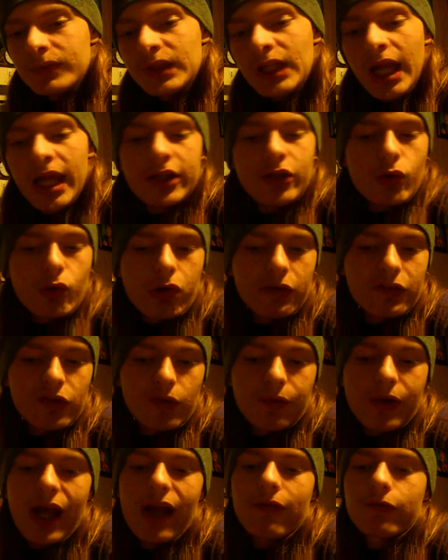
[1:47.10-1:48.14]
and you could
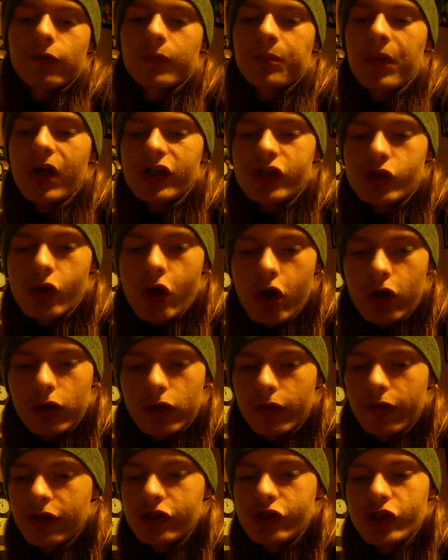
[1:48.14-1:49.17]
survive for much longer than